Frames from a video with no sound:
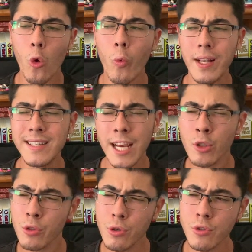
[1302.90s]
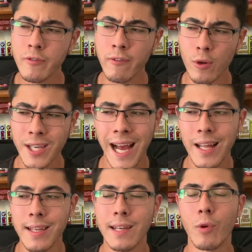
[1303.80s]
when Deku used full
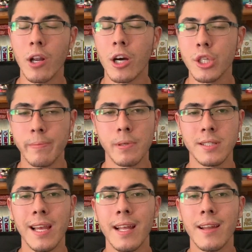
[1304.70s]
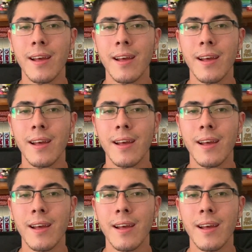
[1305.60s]
Caling 100%